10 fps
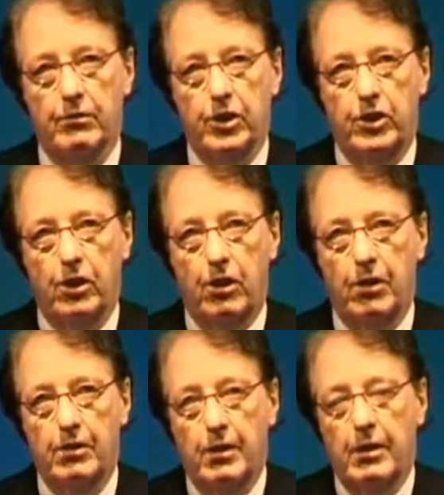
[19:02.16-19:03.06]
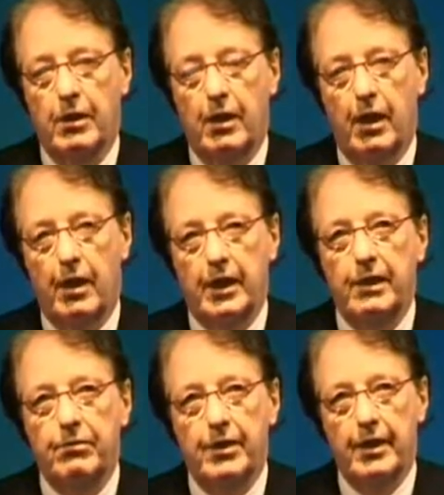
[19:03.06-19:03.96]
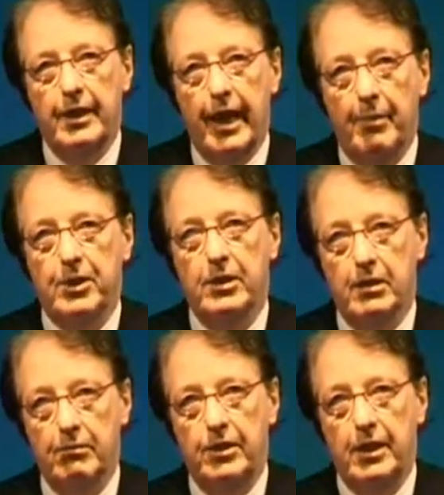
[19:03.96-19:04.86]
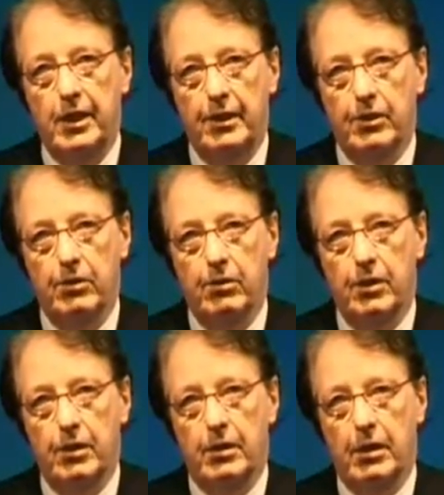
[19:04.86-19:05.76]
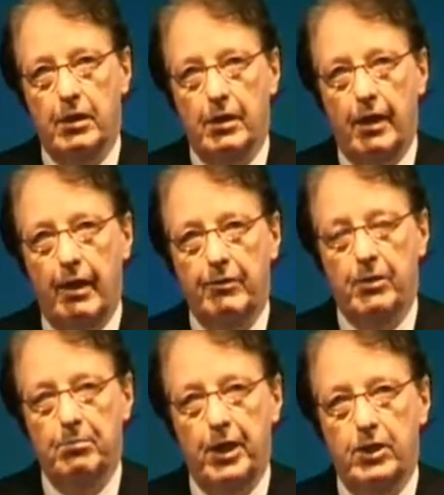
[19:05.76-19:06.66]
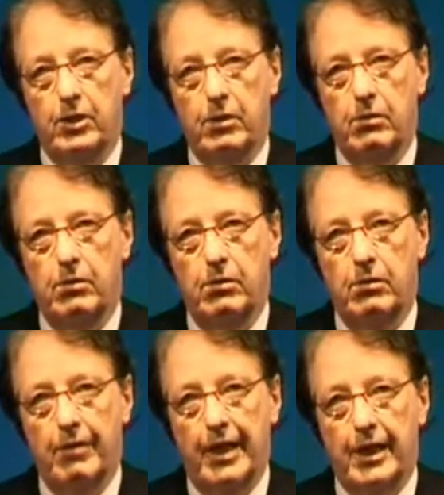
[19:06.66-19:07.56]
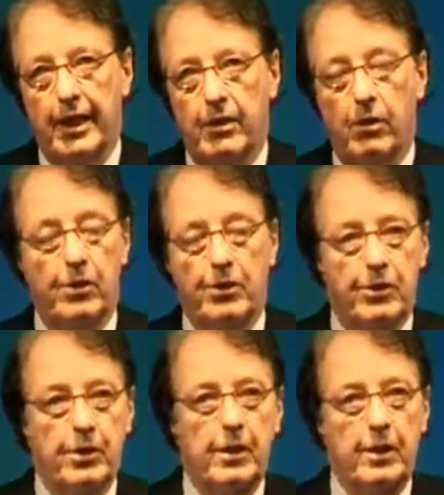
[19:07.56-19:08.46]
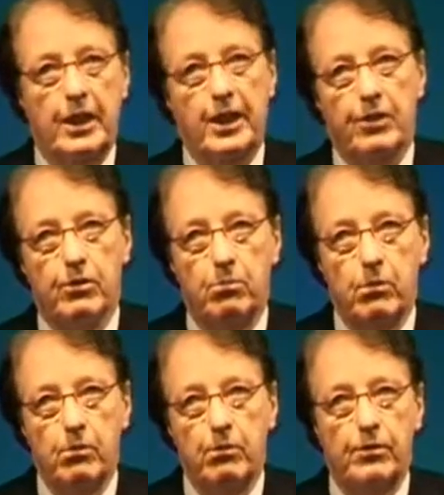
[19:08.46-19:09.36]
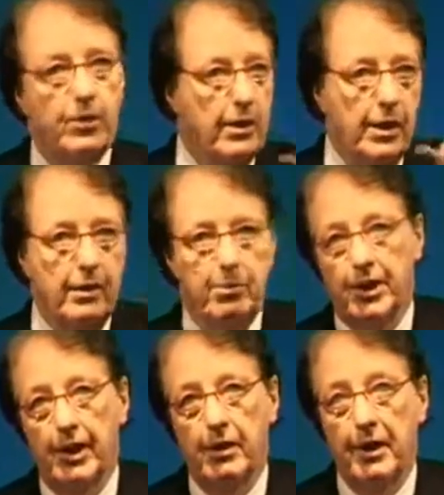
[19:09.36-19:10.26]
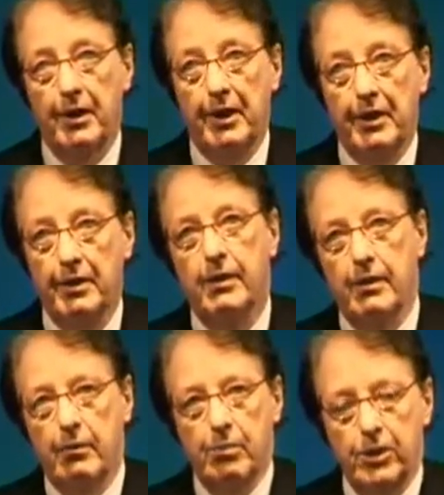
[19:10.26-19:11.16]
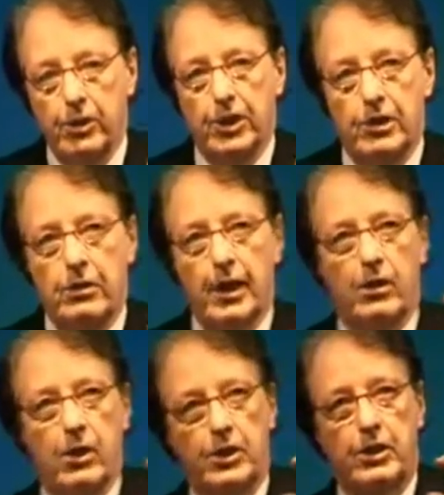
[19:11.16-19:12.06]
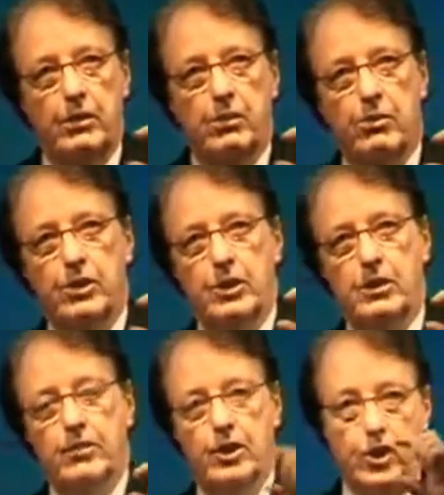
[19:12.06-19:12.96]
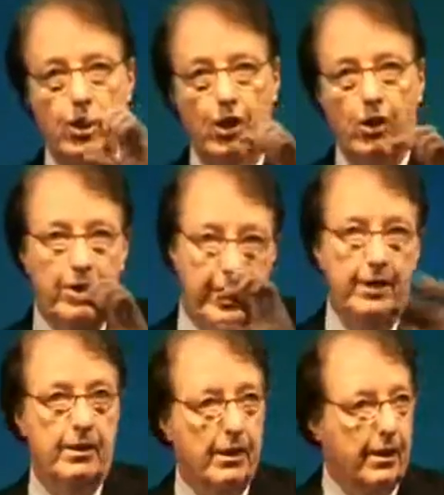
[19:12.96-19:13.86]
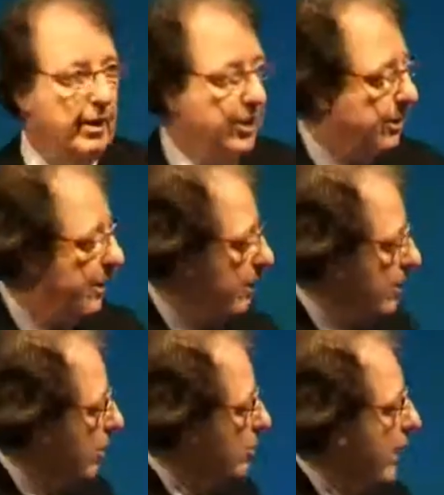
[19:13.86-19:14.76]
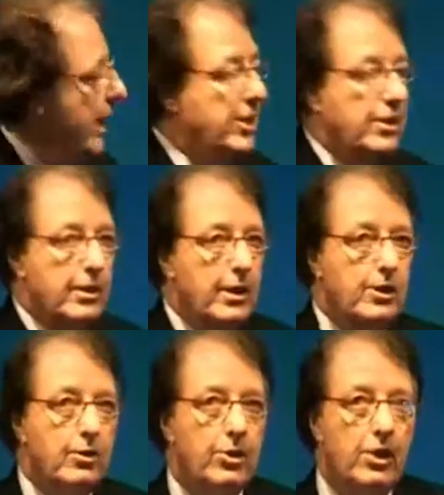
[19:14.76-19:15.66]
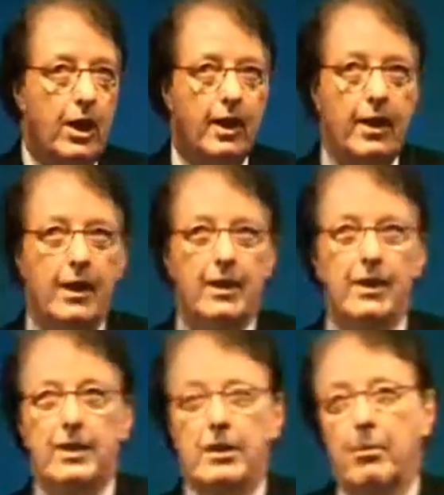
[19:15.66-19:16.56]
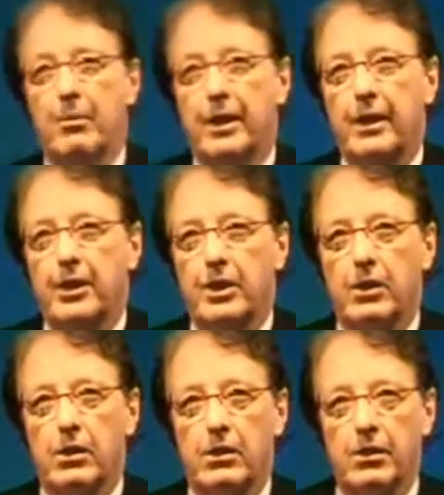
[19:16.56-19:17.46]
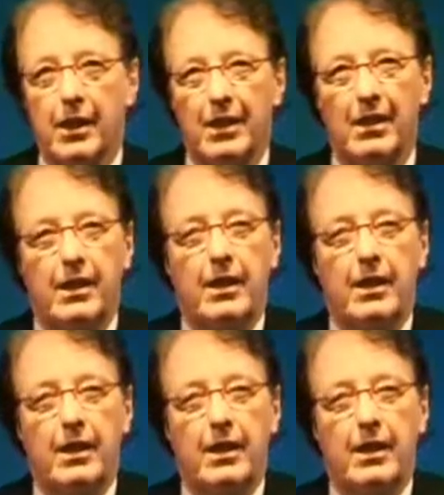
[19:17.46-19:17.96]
of the jaw even in the absence of teeth, so that I have some patients who've actually had all their teeth removed in a particular area, but you can still get osteonecrosis of the jaw in this location, and so it's clearly something that's occurring